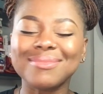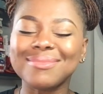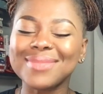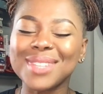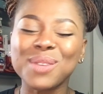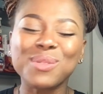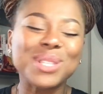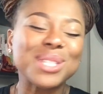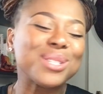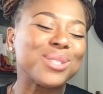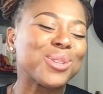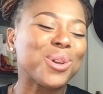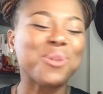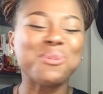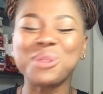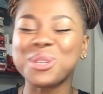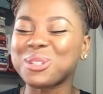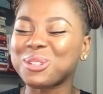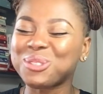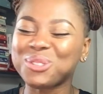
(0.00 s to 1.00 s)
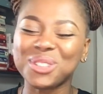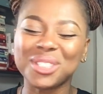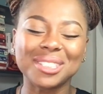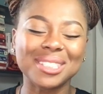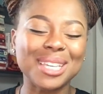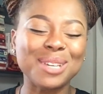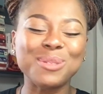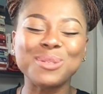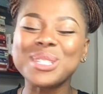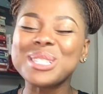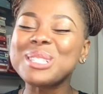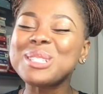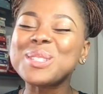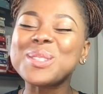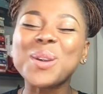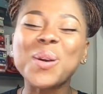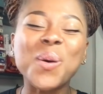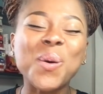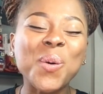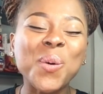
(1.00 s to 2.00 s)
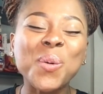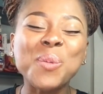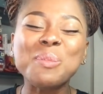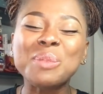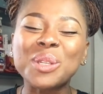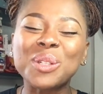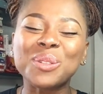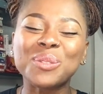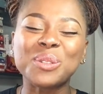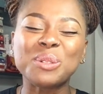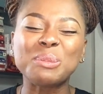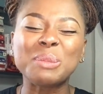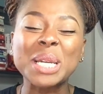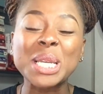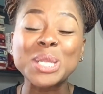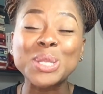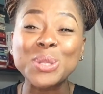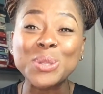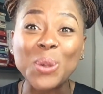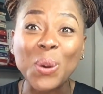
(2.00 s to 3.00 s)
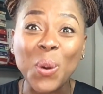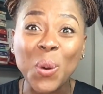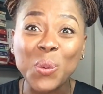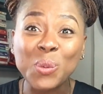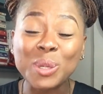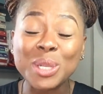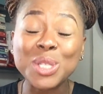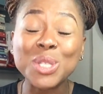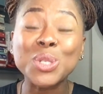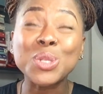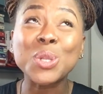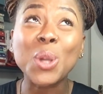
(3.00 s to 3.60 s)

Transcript: it was so beautiful. It was so beautiful. My soul was